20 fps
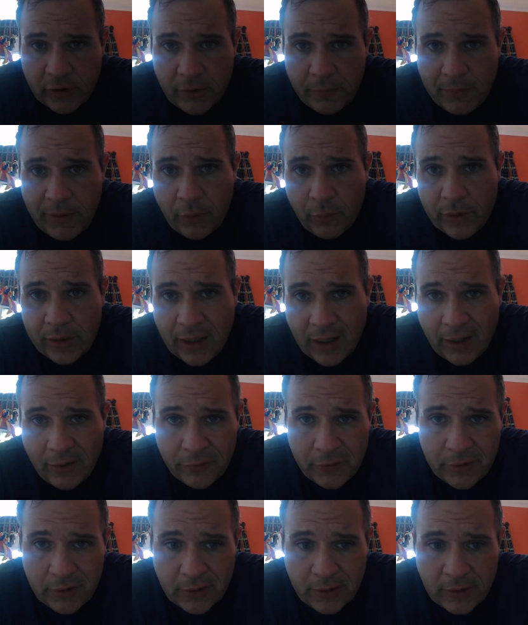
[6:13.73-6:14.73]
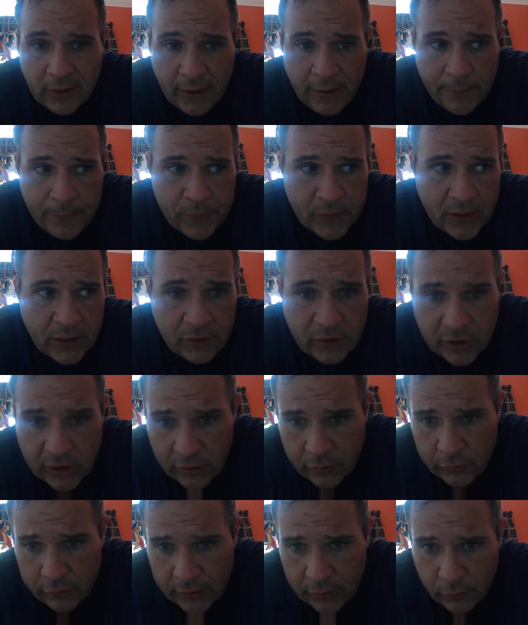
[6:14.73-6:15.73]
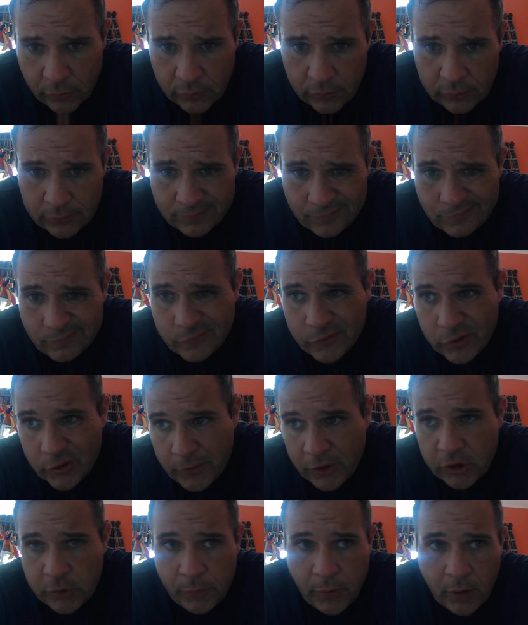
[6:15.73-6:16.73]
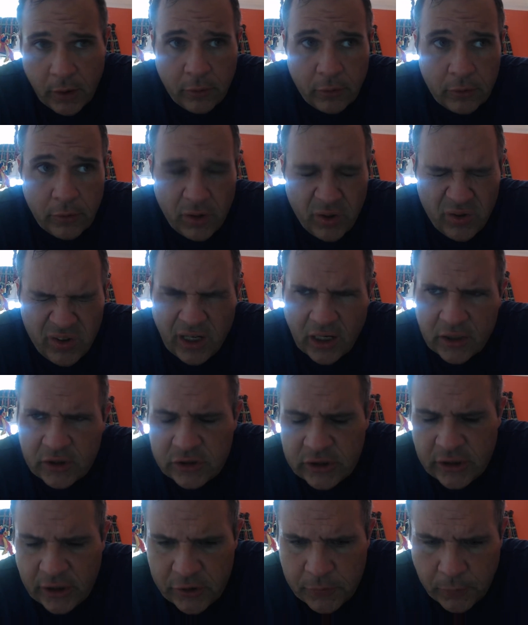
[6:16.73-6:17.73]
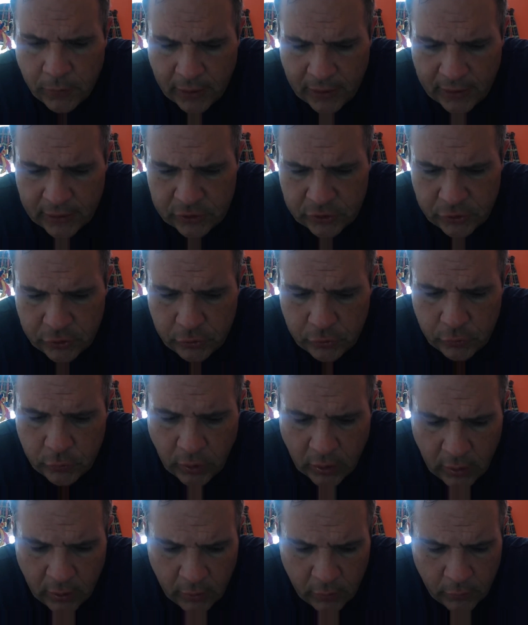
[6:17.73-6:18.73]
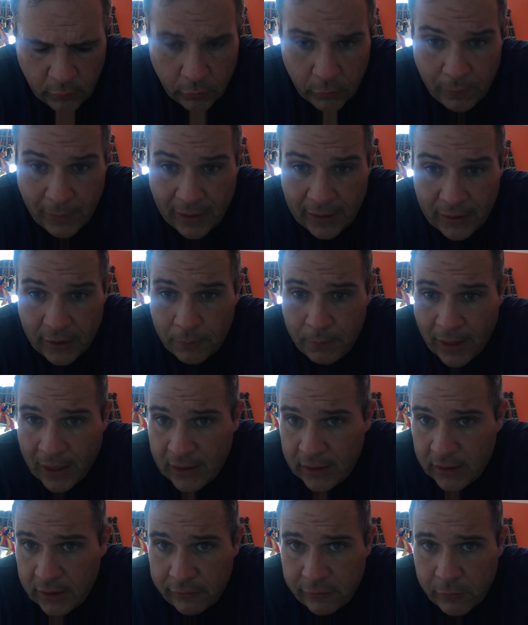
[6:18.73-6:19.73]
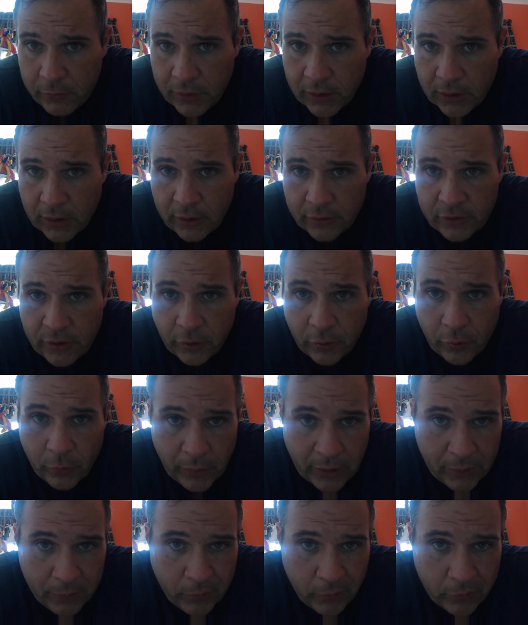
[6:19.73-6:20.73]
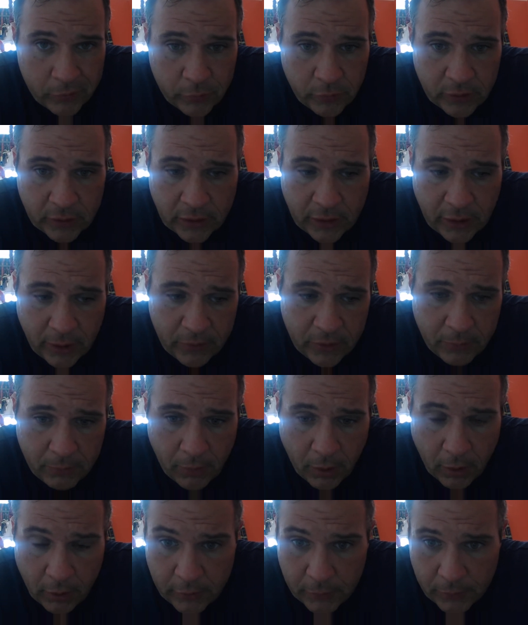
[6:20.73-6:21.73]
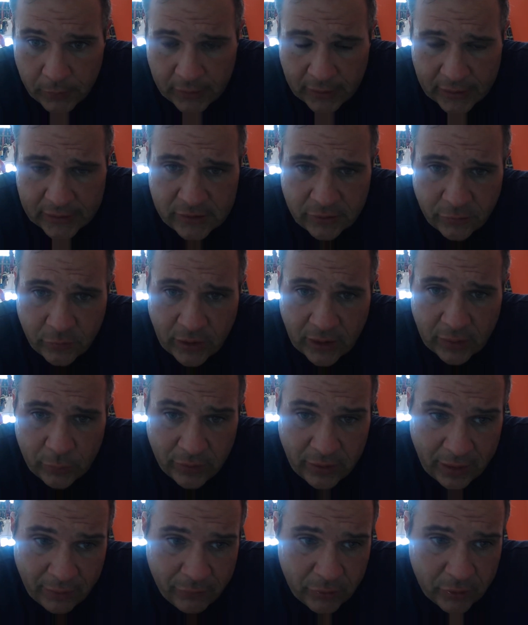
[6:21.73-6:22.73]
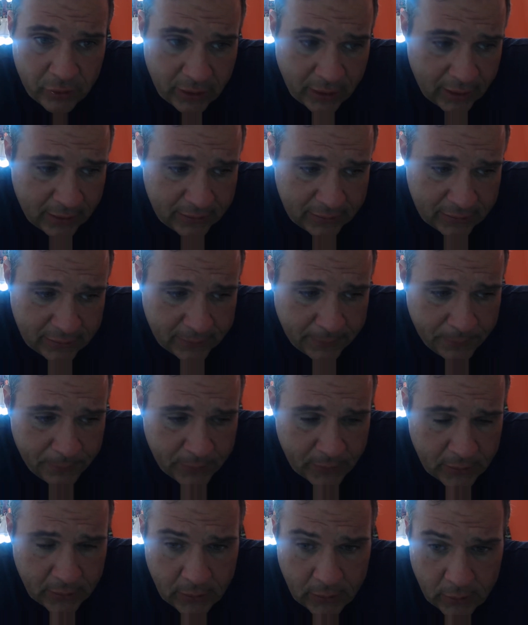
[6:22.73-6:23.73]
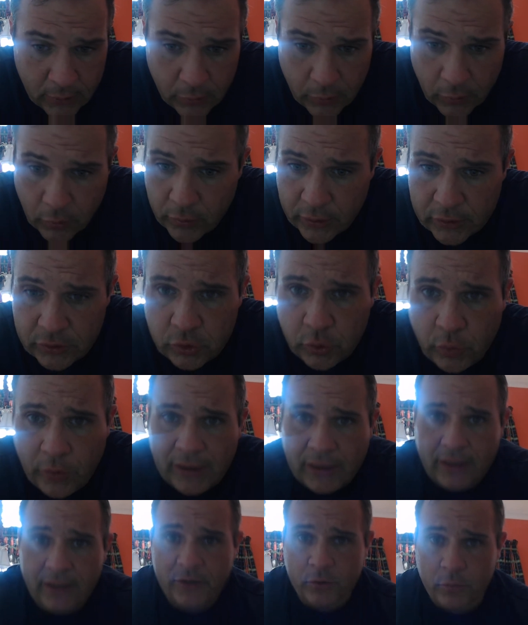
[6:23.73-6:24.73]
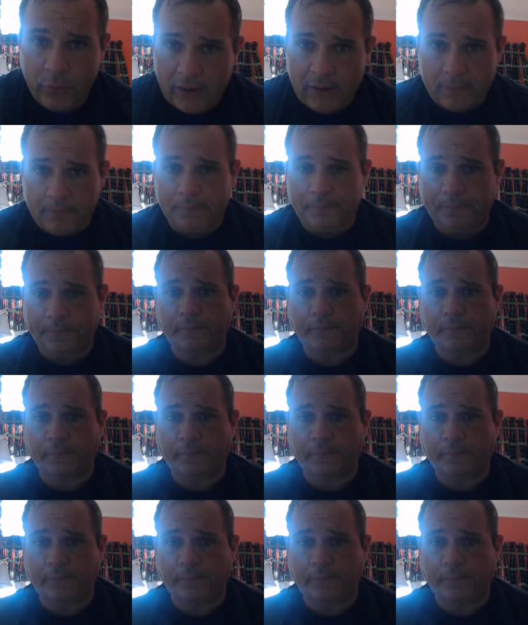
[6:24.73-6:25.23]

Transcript: about we have to continually, for the most part, lower our sales price to remain competitive, because other people is going to come in the marketplace that we have a good idea they're going to join in as well.